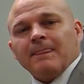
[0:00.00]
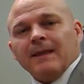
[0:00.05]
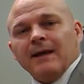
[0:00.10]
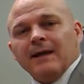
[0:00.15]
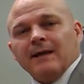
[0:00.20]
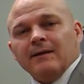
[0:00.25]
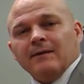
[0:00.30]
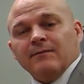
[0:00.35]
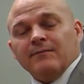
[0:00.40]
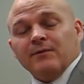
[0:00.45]

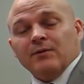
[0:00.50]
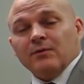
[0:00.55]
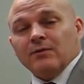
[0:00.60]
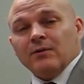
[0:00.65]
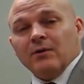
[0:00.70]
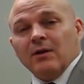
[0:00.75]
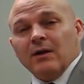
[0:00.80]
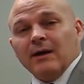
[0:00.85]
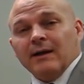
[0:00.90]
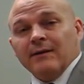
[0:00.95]
And if you're
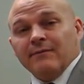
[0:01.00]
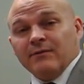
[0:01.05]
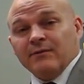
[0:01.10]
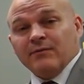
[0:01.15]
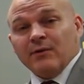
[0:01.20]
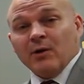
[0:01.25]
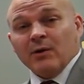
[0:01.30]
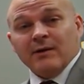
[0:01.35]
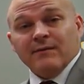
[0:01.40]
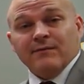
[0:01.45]
inclined, if you've
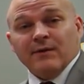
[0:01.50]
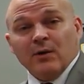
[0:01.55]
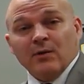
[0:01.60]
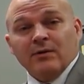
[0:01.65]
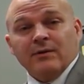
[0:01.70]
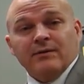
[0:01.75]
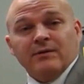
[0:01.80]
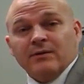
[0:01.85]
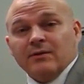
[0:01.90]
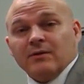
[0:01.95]
already
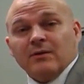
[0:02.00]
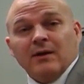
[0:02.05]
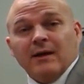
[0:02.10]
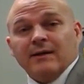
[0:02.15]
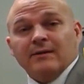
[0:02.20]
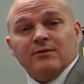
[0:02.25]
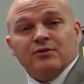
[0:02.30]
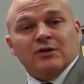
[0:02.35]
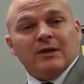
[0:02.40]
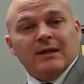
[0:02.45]
voted and you're inclined
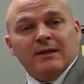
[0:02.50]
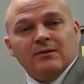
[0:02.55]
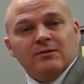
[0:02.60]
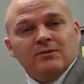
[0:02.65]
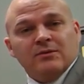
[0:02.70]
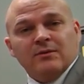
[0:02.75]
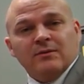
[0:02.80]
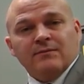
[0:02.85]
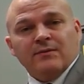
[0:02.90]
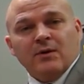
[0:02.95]
to
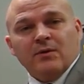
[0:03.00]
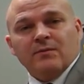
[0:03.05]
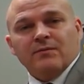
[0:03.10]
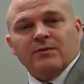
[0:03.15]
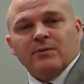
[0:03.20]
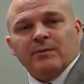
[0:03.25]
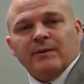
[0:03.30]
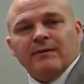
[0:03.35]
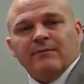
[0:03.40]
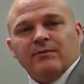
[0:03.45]
change your vote
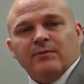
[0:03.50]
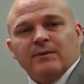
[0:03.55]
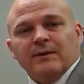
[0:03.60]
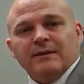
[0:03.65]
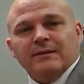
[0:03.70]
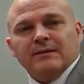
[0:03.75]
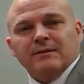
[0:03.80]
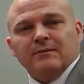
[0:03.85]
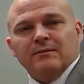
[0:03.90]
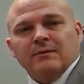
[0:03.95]
for whatever
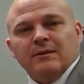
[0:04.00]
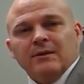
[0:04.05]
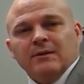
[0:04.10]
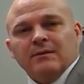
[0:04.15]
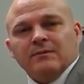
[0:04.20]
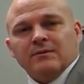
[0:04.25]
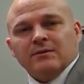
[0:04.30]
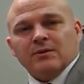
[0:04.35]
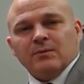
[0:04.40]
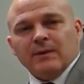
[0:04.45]
reason,
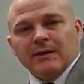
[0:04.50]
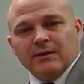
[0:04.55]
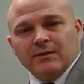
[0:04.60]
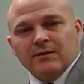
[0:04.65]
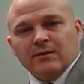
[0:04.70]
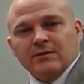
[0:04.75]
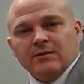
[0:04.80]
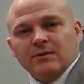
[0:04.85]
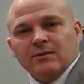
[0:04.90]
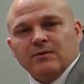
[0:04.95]
there's a way
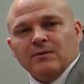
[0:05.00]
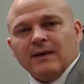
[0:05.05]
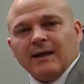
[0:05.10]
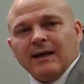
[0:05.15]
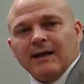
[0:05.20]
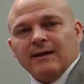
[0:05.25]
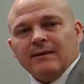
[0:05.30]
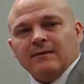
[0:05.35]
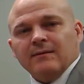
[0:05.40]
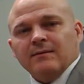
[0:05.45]
you can do
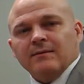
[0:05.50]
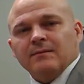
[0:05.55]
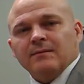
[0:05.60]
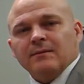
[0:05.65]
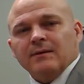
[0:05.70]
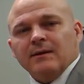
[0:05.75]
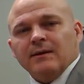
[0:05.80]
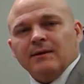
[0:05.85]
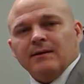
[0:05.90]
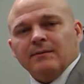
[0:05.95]
that.
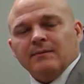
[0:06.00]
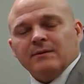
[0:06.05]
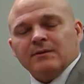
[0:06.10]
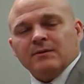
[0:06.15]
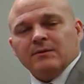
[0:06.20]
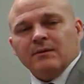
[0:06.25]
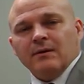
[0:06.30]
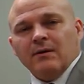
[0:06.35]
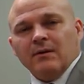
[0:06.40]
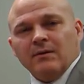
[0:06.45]

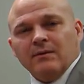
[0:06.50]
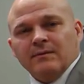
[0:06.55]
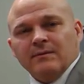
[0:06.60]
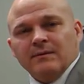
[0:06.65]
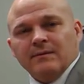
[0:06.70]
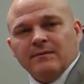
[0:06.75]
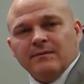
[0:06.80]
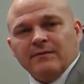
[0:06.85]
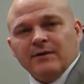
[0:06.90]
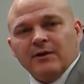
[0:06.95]
It's all
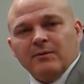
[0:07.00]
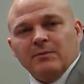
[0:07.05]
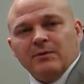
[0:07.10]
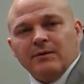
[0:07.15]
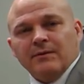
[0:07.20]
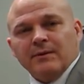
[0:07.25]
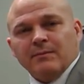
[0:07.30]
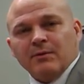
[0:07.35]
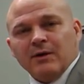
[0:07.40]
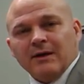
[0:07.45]
available
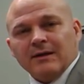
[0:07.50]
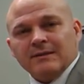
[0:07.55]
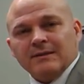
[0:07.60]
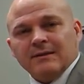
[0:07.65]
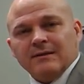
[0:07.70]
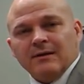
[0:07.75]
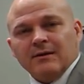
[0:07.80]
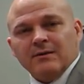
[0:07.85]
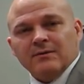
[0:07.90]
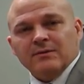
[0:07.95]
on the proxy
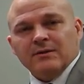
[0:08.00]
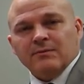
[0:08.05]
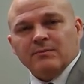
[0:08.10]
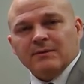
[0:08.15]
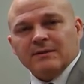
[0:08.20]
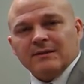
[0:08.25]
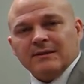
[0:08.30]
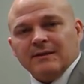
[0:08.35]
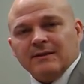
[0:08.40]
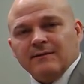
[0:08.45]
cards you've
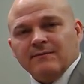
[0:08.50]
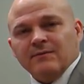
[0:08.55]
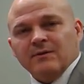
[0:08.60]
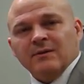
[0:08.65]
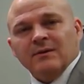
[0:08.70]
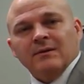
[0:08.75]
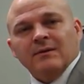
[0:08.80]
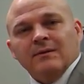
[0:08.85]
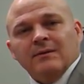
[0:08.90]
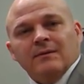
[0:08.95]
received
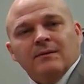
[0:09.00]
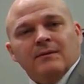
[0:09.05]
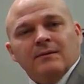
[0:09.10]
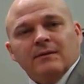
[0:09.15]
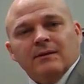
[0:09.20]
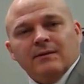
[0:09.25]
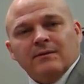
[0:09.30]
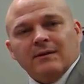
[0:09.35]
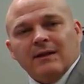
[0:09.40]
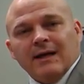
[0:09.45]

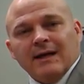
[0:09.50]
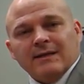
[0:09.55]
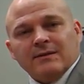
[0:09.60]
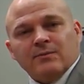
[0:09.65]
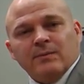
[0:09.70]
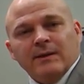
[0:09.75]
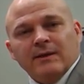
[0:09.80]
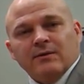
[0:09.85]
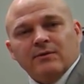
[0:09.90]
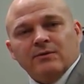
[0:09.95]
in the last
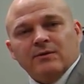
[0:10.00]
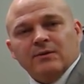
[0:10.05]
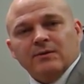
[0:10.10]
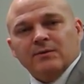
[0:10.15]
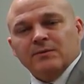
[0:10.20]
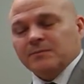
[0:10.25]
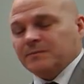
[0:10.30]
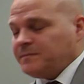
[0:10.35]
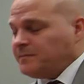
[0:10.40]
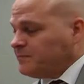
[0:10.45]
week or
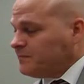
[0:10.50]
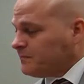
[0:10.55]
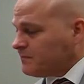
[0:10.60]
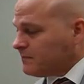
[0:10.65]
two.